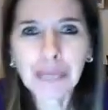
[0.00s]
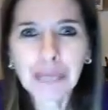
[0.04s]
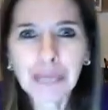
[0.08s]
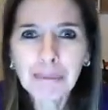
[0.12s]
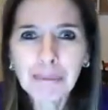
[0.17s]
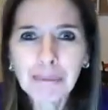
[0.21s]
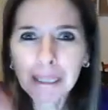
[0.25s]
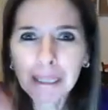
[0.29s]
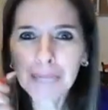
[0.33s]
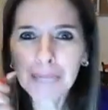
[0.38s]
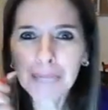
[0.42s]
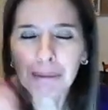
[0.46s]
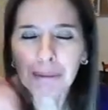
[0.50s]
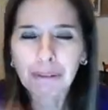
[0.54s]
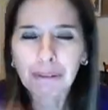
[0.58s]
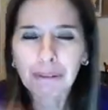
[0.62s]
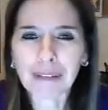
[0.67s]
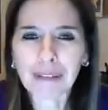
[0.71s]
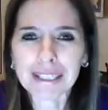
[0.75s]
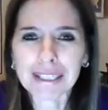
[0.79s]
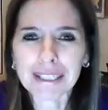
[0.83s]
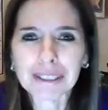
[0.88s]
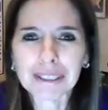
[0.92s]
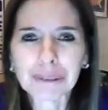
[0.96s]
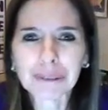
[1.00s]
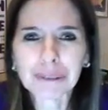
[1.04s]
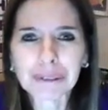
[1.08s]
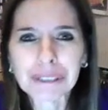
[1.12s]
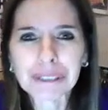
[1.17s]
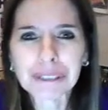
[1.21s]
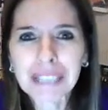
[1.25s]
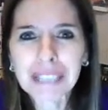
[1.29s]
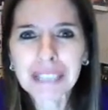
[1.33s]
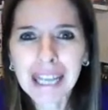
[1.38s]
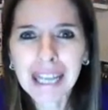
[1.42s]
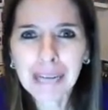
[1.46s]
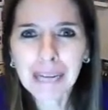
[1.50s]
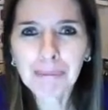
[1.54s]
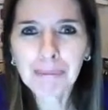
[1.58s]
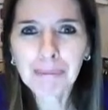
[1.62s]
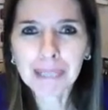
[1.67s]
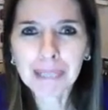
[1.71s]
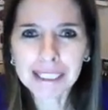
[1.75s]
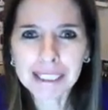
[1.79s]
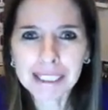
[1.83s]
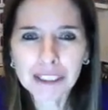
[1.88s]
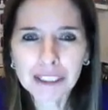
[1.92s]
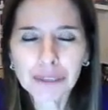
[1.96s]
Pick up your writing tool and
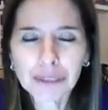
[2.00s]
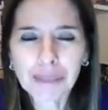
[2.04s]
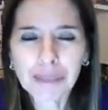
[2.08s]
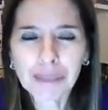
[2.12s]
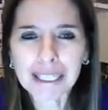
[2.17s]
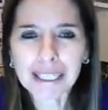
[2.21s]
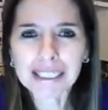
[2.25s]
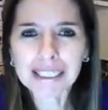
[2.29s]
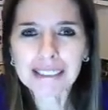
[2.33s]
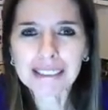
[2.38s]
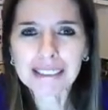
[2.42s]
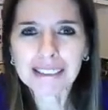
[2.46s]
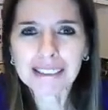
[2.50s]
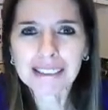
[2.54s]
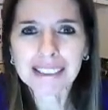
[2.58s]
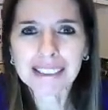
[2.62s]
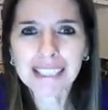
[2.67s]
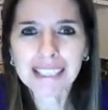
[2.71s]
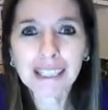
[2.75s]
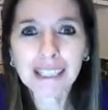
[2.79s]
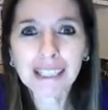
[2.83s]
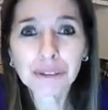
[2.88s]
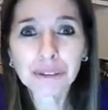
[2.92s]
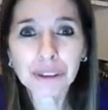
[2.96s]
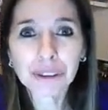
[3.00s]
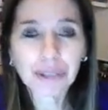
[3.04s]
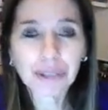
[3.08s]
blend to write the sounds you